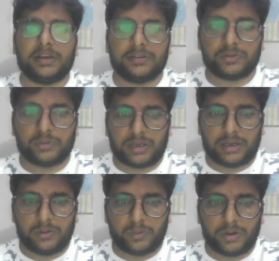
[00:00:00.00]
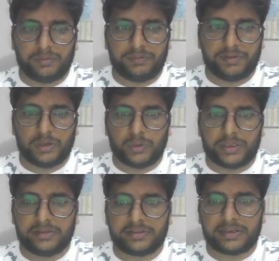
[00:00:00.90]
So now what we will do
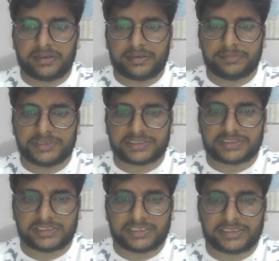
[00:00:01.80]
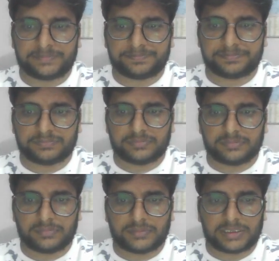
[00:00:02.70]
is, I'm just
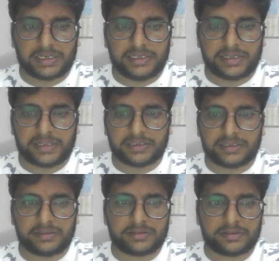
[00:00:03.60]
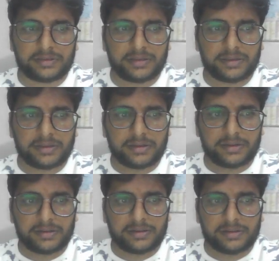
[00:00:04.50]
clearing this
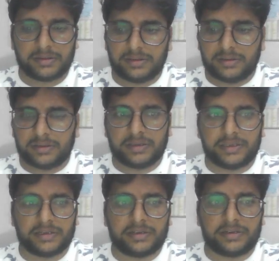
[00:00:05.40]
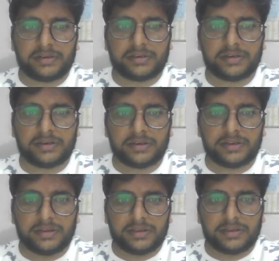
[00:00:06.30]
here,
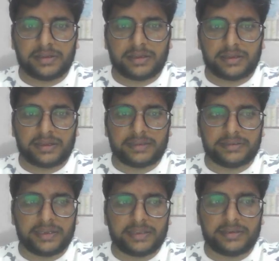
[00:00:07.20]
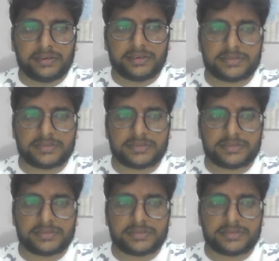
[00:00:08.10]
and then